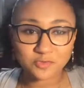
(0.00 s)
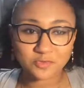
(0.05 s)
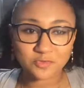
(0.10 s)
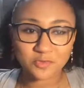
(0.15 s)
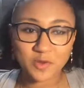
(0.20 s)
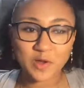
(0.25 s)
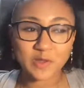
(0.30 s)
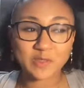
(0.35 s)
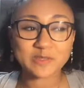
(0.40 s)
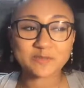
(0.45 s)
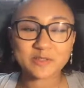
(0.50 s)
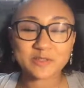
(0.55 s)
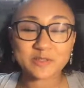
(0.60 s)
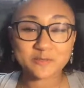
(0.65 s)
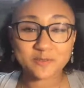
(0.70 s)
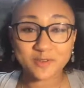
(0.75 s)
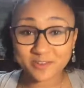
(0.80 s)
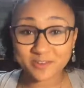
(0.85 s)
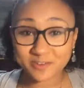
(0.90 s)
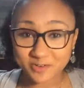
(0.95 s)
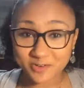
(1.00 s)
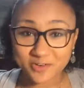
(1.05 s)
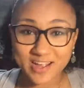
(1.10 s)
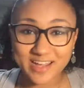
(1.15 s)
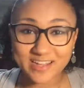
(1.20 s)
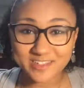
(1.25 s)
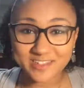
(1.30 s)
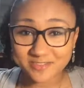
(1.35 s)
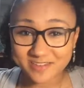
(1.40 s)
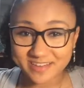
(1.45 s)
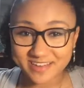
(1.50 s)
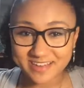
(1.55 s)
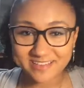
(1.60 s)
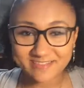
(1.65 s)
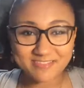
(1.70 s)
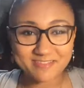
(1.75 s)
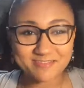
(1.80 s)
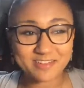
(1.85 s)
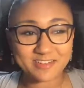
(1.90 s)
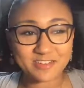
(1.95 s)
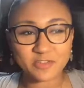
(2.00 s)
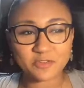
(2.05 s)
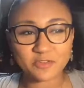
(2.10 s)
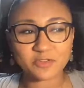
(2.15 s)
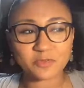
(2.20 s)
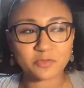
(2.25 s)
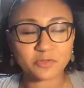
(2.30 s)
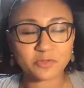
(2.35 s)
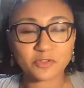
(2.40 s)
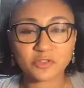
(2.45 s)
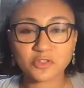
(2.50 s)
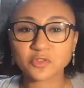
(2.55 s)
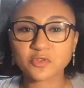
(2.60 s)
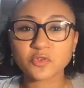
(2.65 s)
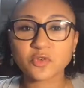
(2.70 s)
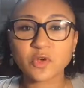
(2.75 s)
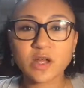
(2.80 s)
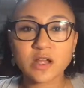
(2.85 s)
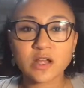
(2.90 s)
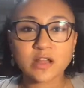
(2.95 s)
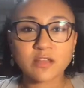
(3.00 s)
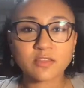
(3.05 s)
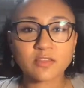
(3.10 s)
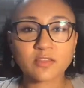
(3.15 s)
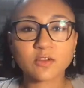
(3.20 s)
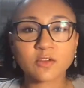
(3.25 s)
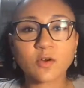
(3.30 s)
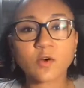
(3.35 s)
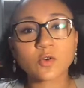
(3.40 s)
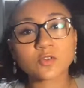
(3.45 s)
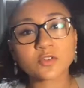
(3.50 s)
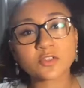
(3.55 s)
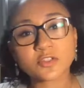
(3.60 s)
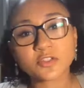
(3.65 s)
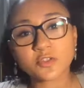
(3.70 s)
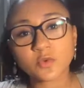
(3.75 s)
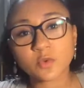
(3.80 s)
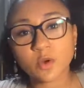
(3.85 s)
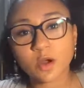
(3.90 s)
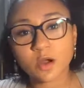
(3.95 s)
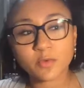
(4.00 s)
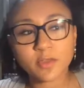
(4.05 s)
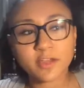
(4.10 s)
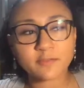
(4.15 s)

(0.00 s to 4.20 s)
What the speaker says: We ultimately want you to graduate. We want you to pursue the goals that you want.